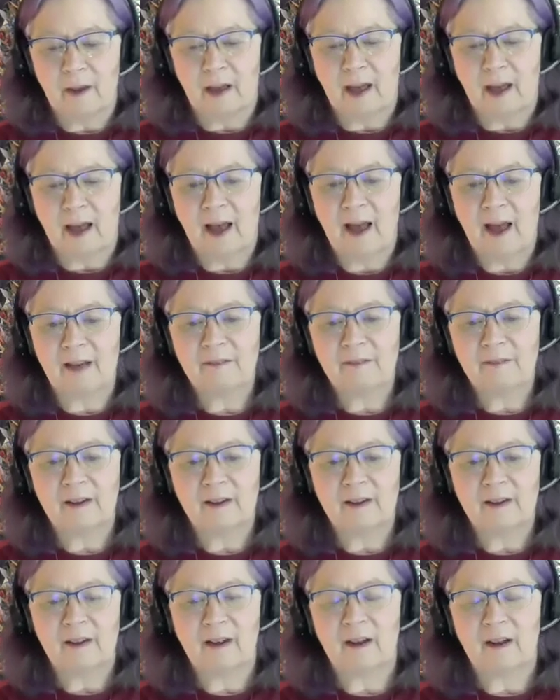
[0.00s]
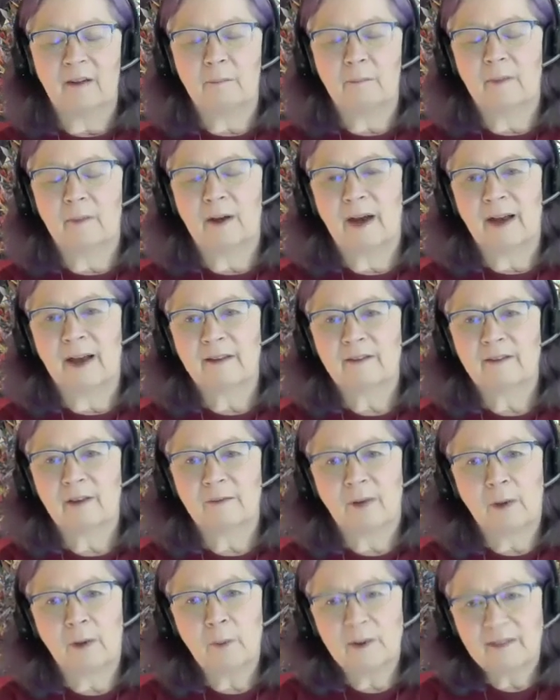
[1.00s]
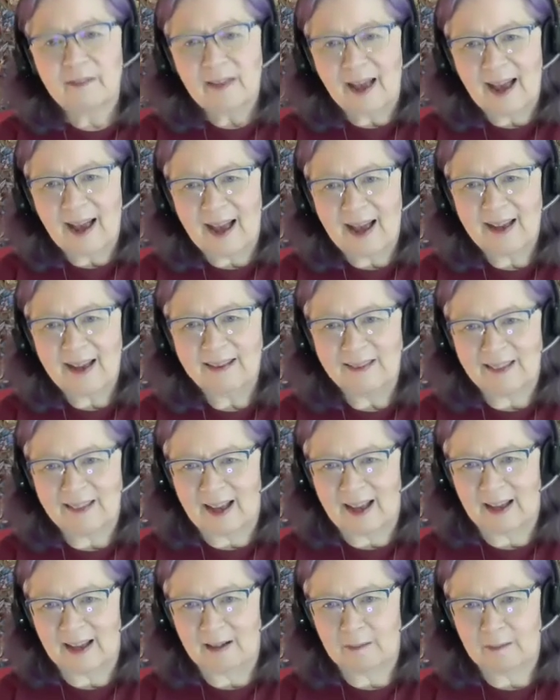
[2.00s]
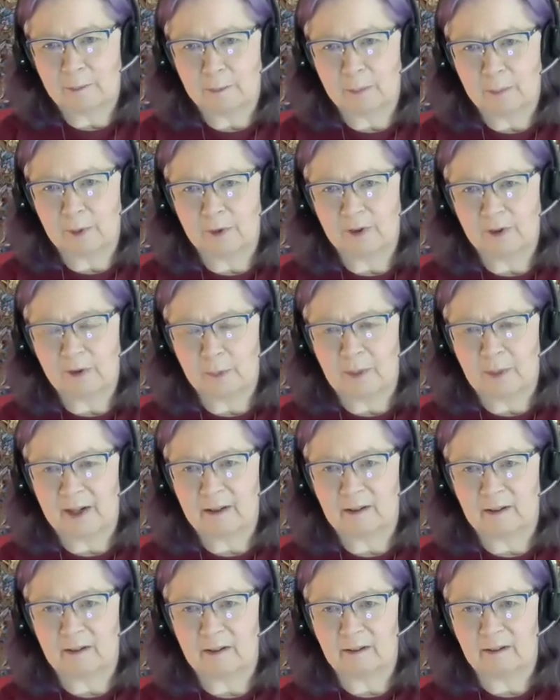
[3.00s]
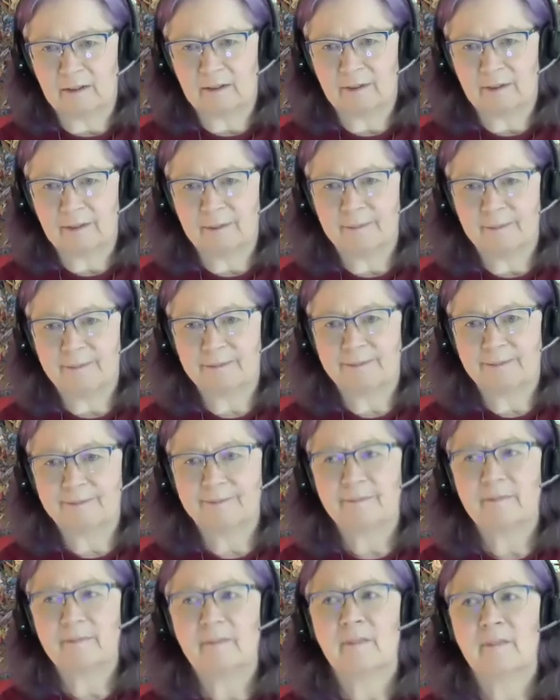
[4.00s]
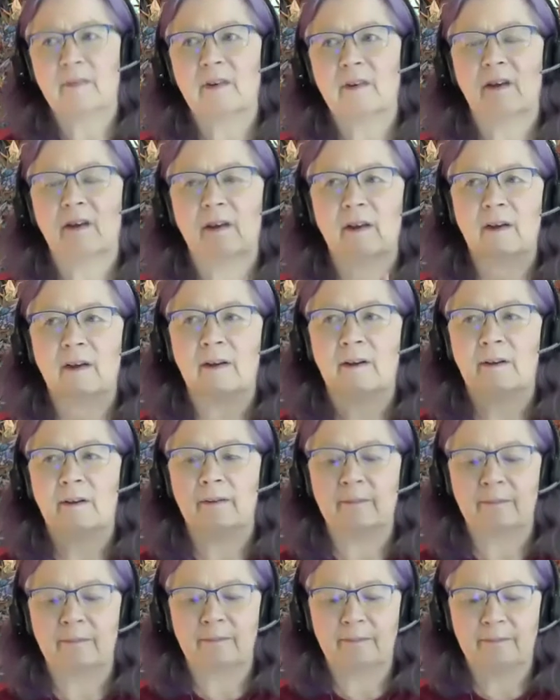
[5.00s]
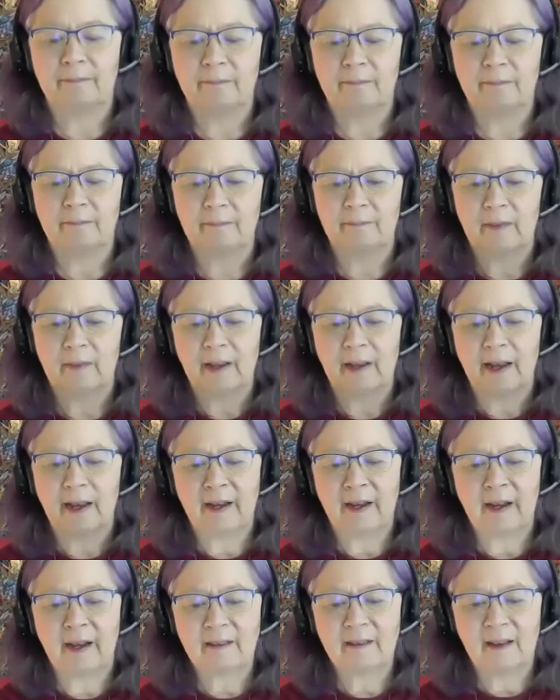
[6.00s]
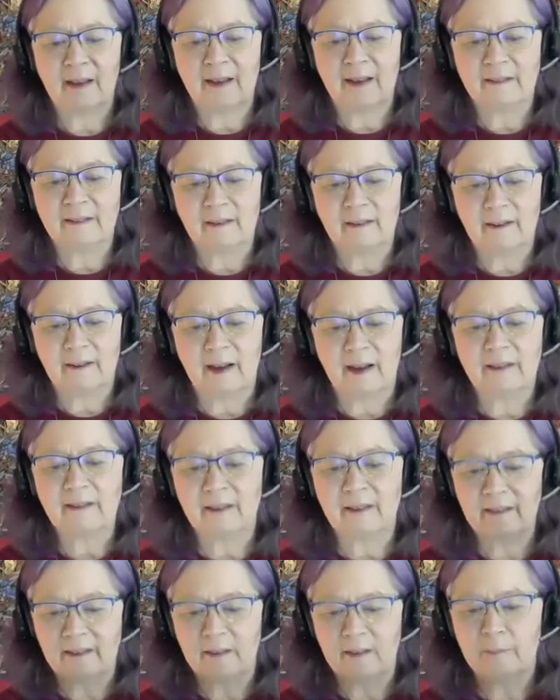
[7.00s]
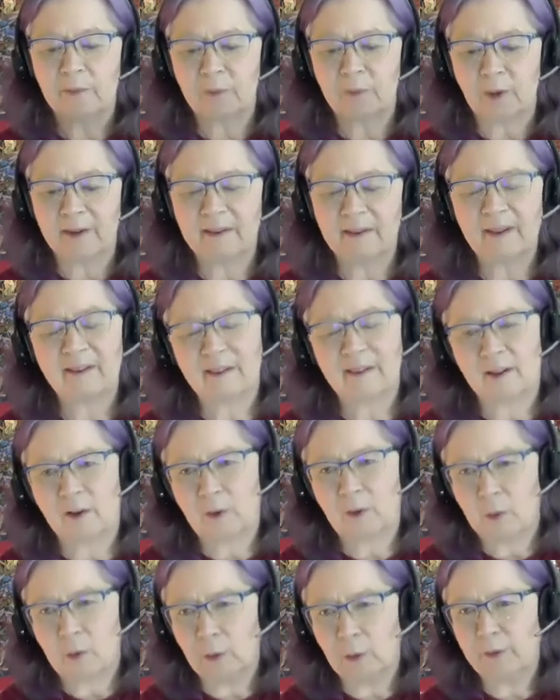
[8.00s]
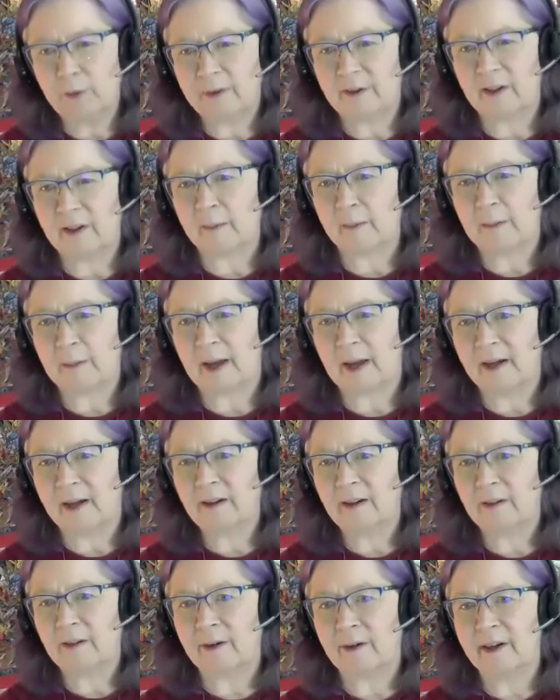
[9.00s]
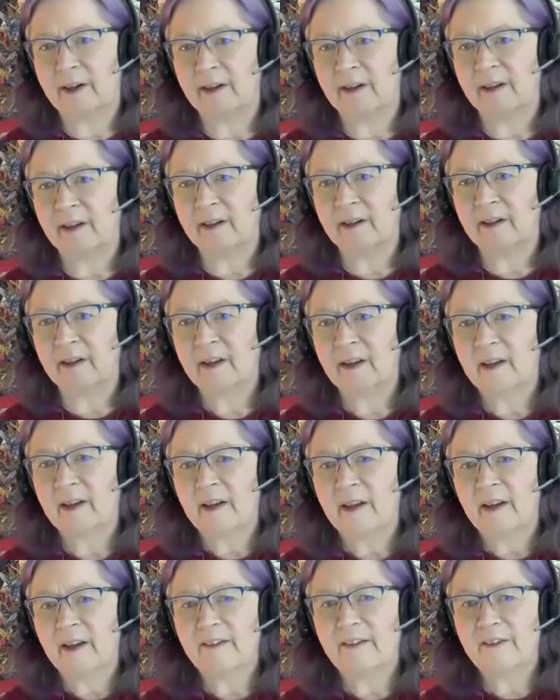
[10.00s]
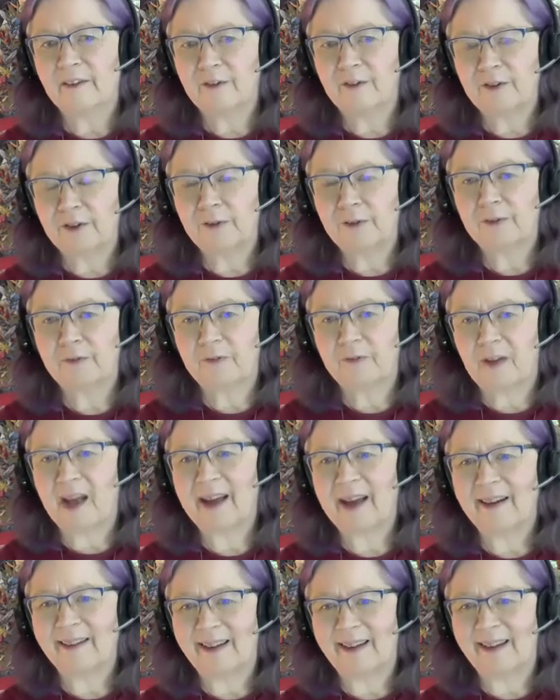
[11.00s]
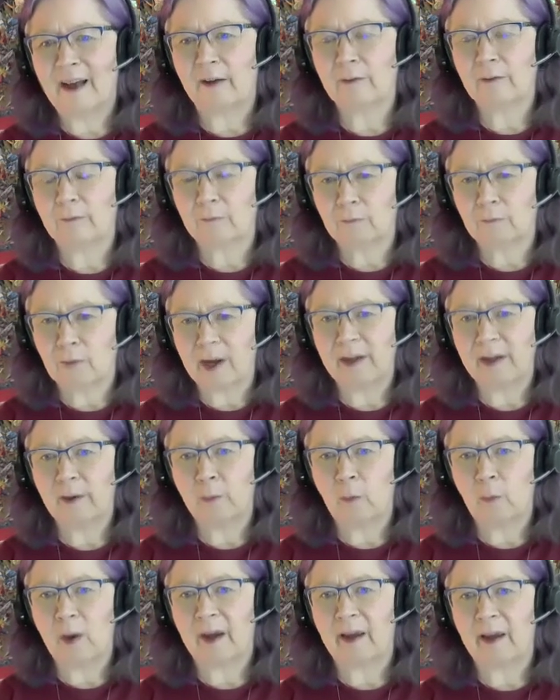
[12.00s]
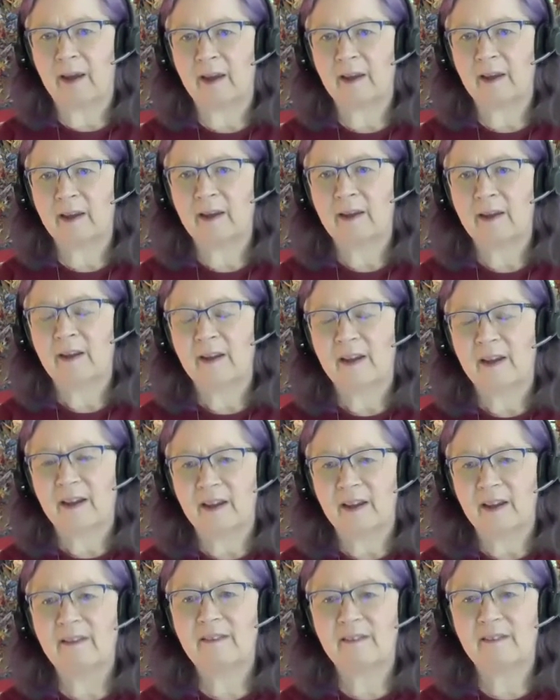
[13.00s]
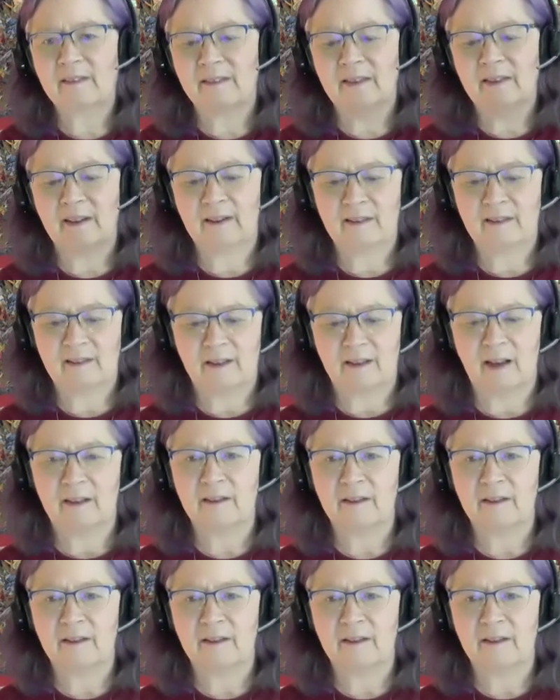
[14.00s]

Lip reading: so I've always had that perspective, um, And as I said before, I think the cool thing about integrating it is you do find out right away, is this on the